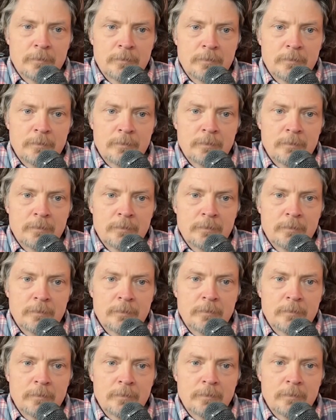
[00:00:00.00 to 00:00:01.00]

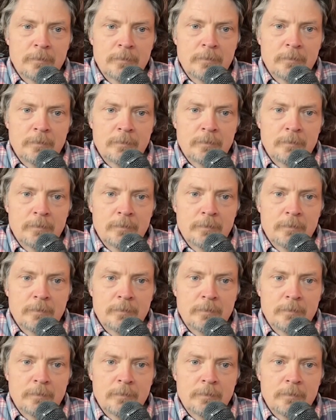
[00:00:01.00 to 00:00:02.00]

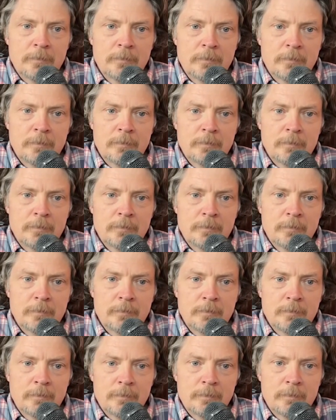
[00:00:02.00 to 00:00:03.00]

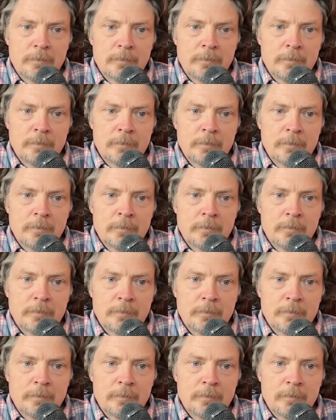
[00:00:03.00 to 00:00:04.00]

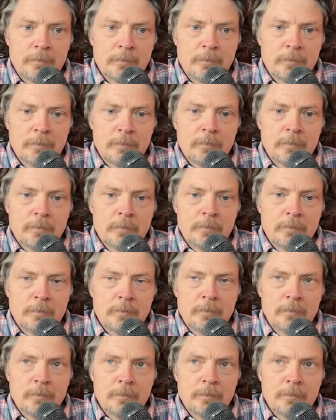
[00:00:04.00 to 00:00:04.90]
No words are spoken by the person on screen.